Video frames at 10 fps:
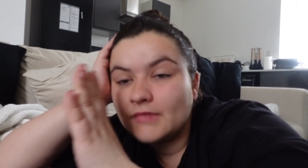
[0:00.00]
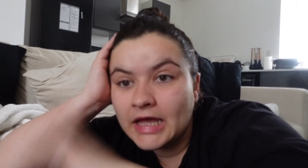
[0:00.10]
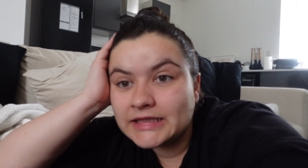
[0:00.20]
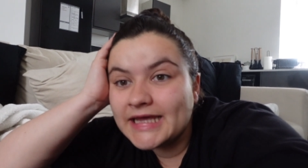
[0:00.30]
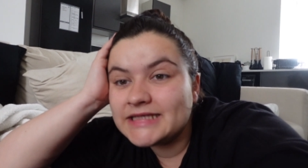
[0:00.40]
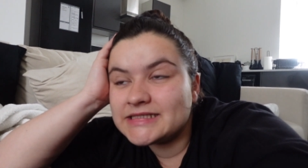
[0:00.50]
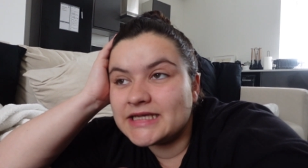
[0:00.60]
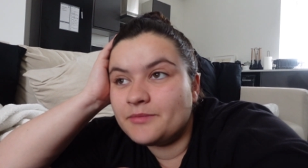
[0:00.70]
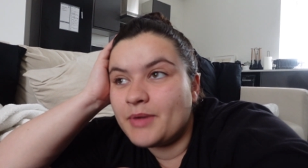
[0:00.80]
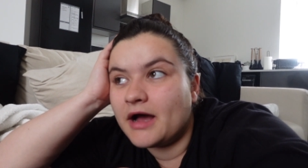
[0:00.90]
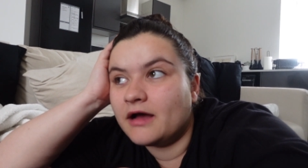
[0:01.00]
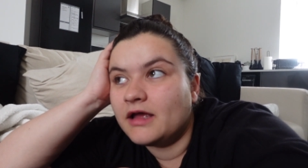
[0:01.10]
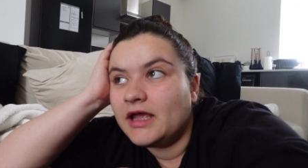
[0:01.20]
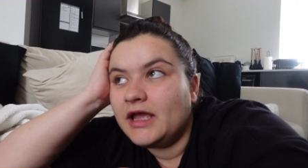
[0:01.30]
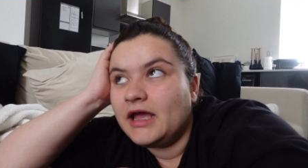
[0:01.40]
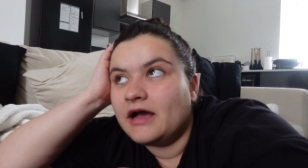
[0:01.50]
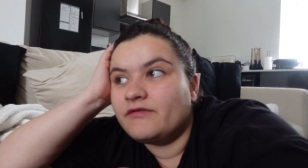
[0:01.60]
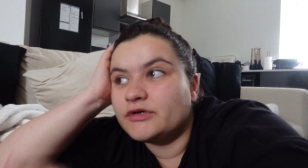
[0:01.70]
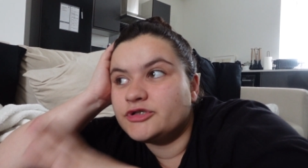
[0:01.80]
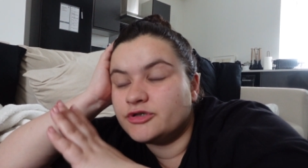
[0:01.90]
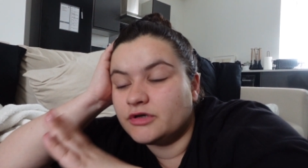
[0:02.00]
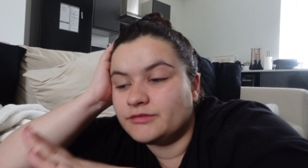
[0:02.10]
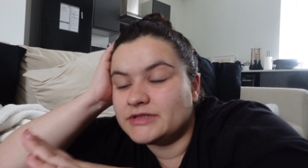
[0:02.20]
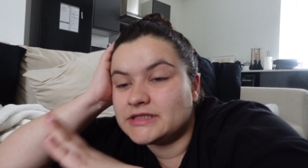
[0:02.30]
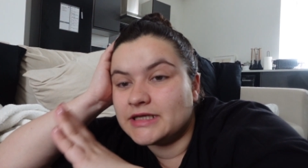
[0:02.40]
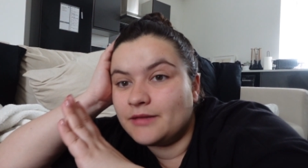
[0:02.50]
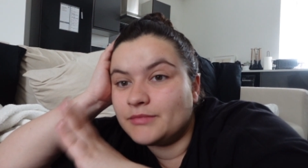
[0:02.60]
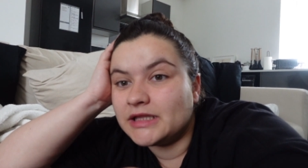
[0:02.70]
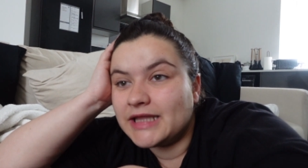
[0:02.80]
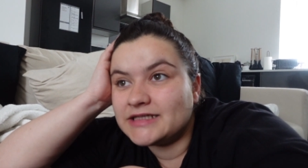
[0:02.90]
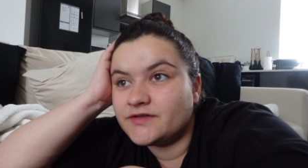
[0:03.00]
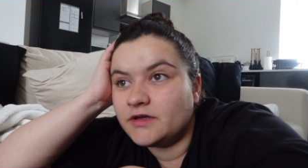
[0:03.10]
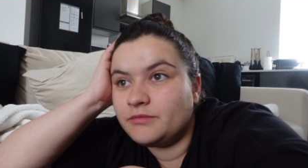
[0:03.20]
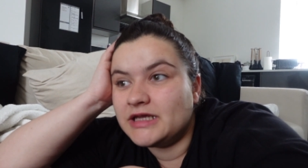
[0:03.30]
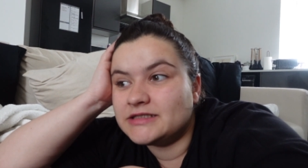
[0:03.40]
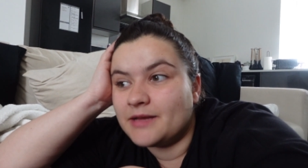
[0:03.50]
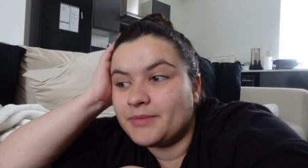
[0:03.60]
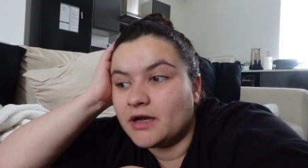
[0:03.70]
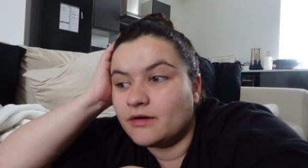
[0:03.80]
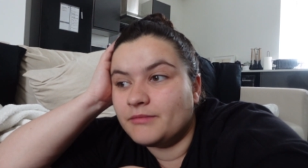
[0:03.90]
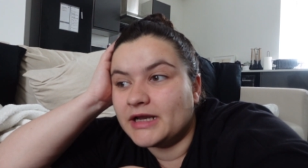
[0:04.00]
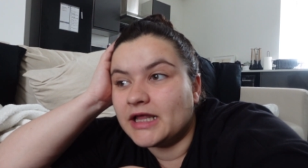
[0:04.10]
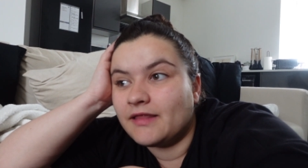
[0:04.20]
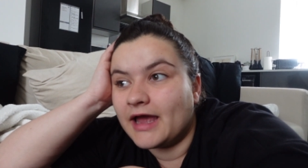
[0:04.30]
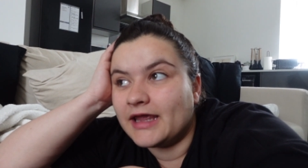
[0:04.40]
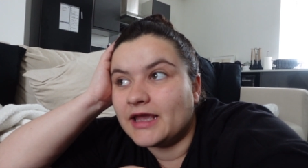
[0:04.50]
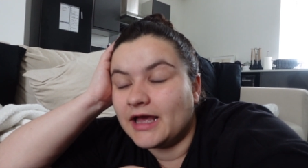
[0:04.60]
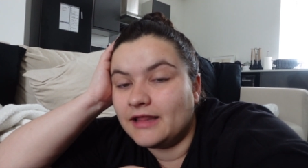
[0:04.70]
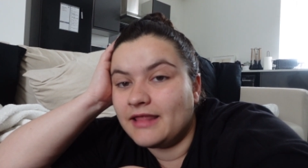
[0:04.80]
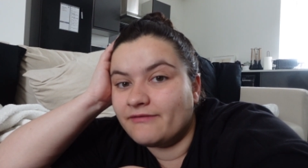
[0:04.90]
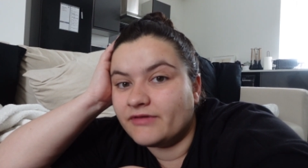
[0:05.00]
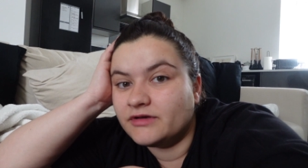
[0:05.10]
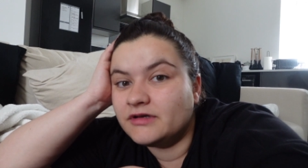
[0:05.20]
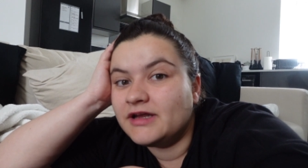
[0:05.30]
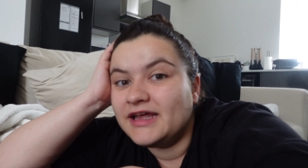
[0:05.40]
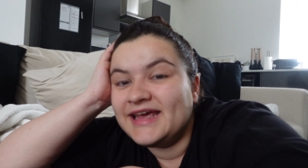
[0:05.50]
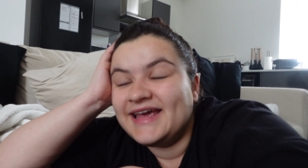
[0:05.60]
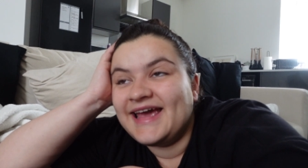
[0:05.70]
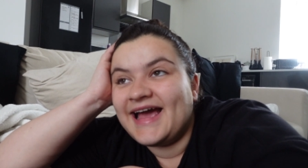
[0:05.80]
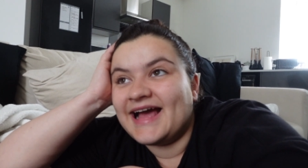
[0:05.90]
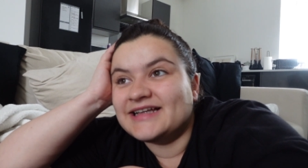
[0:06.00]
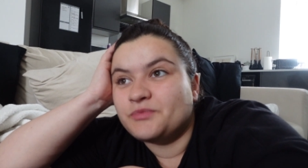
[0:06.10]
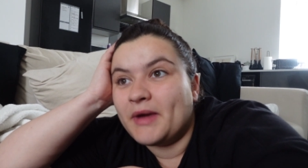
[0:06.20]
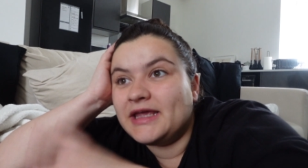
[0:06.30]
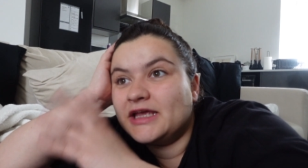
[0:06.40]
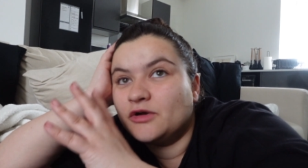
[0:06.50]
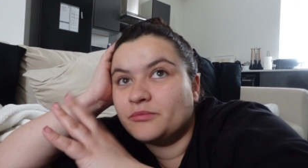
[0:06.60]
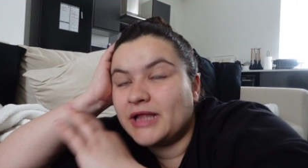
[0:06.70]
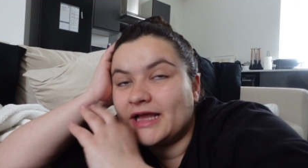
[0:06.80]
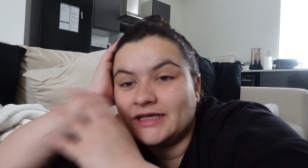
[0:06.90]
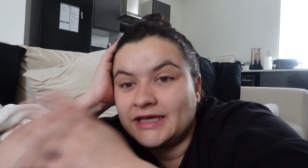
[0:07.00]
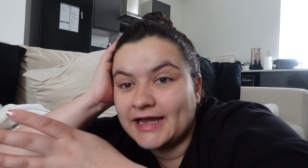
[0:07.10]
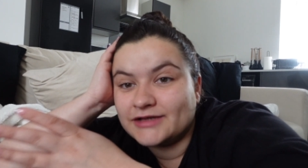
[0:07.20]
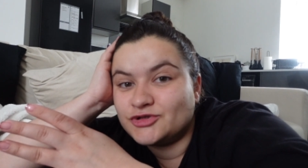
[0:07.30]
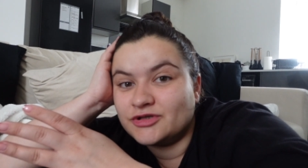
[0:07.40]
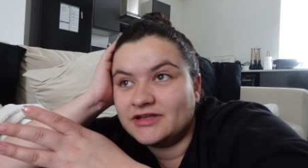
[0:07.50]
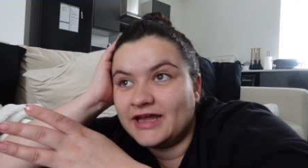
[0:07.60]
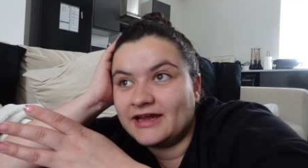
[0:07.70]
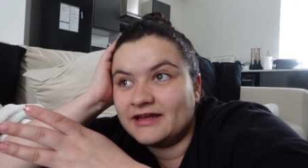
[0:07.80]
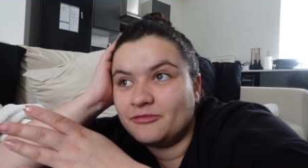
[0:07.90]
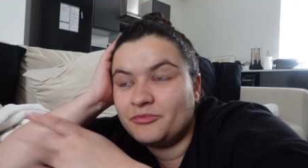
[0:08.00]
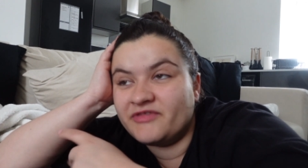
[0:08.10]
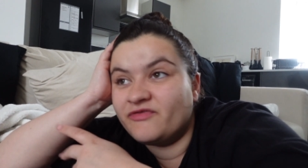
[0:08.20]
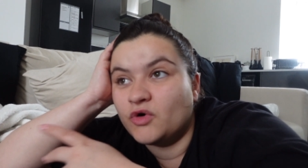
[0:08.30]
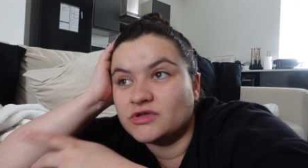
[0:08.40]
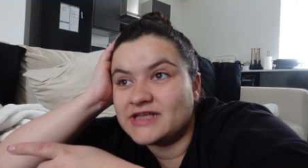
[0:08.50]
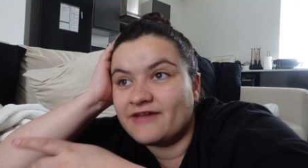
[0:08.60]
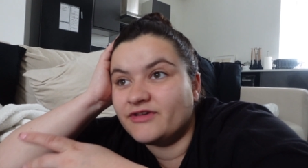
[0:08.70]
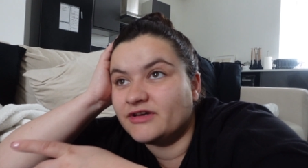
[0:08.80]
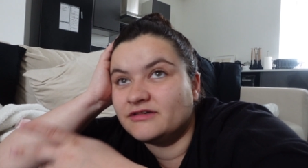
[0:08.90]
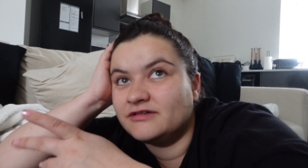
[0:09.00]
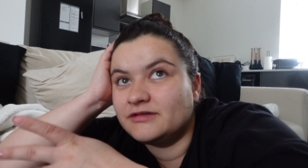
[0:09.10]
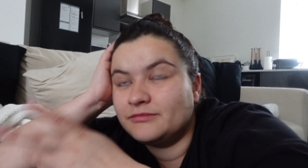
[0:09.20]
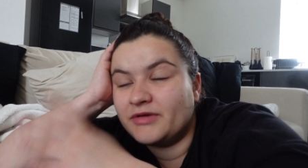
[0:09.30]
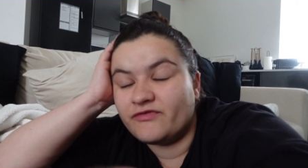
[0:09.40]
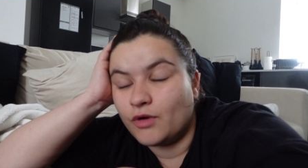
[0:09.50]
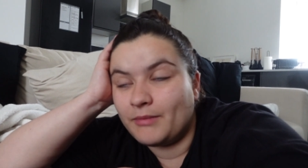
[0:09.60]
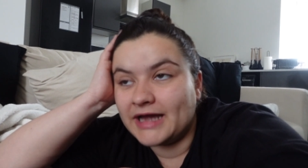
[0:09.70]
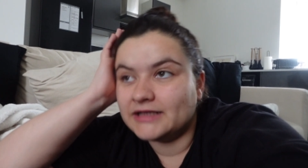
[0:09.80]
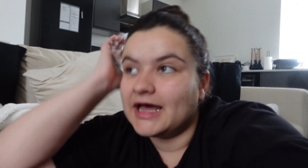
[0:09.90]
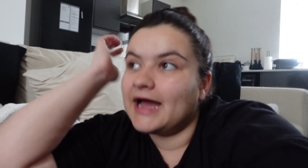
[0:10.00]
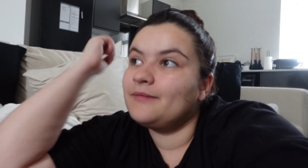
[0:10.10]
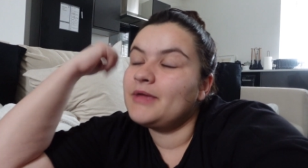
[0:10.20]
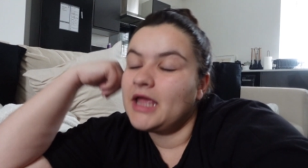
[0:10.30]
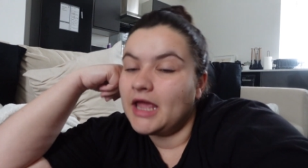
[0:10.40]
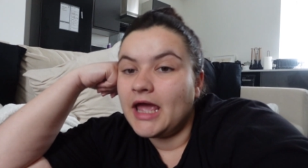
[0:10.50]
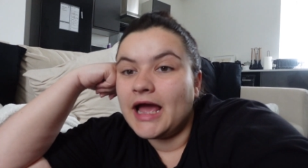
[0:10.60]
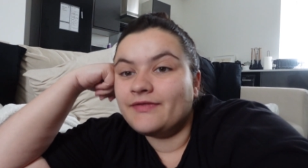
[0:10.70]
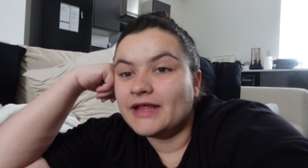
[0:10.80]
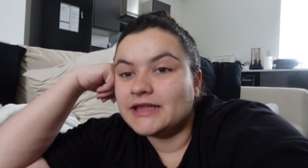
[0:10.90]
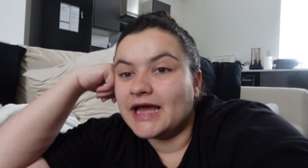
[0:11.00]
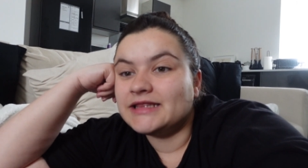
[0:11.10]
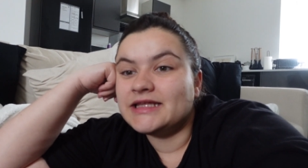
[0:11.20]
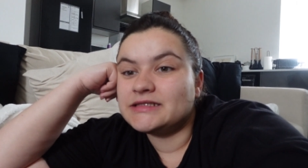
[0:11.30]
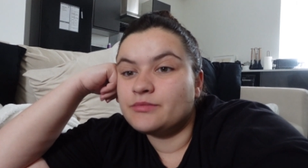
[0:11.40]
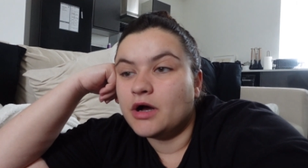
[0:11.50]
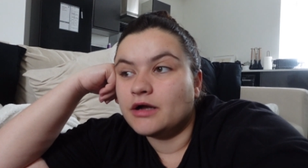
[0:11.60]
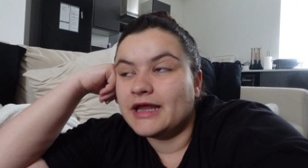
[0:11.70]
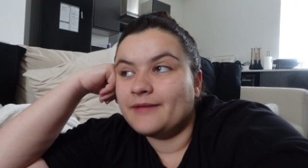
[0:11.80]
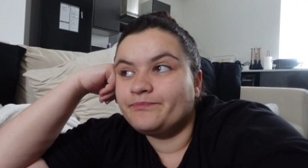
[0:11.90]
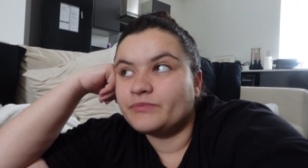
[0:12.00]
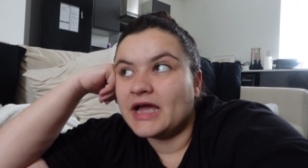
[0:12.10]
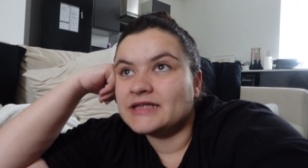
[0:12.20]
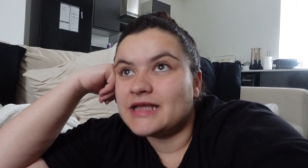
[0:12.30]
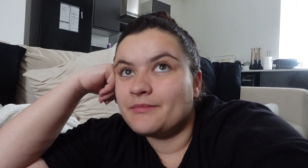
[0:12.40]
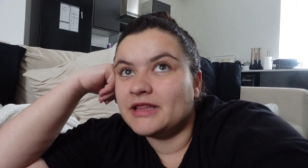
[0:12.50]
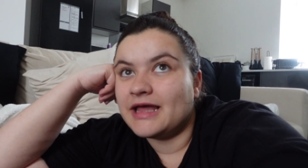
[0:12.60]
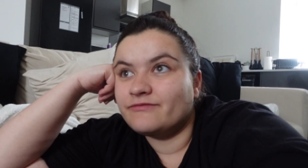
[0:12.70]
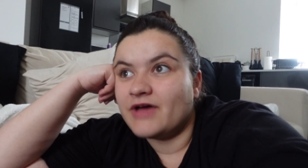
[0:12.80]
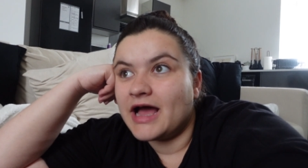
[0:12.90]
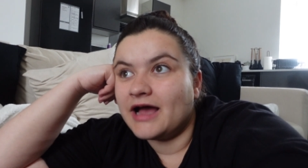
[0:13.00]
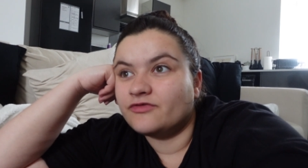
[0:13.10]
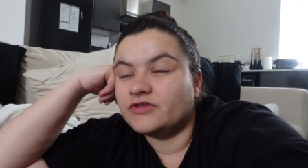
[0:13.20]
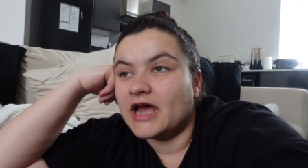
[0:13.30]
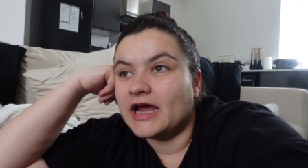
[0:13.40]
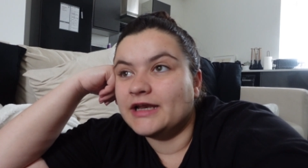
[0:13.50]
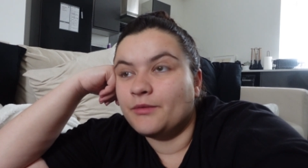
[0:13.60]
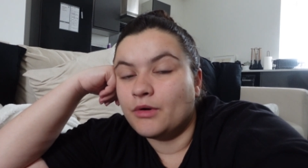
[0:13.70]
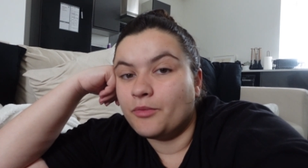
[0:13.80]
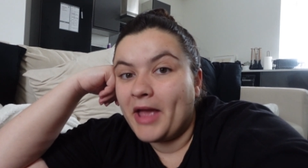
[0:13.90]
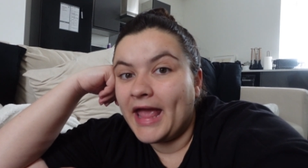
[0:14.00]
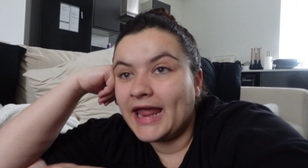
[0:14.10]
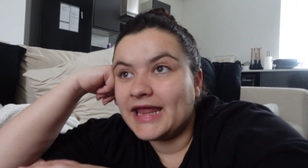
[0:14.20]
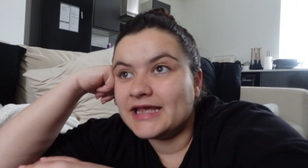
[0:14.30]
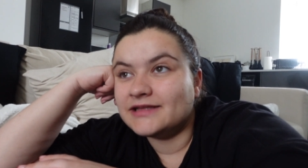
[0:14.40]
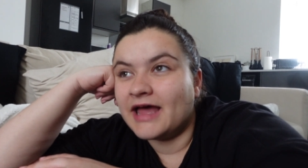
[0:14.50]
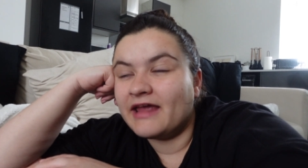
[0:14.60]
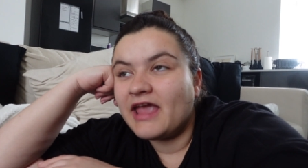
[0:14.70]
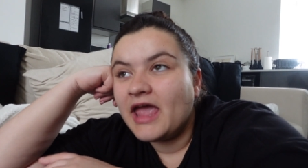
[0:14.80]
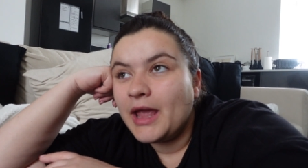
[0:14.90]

a late sleeper. I've always struggled with sleep. The last few weeks I've been going bed at like 11 and waking up like naturally before 7 before my alarm and then like this morning I set my alarm for half nine I woke up at eight like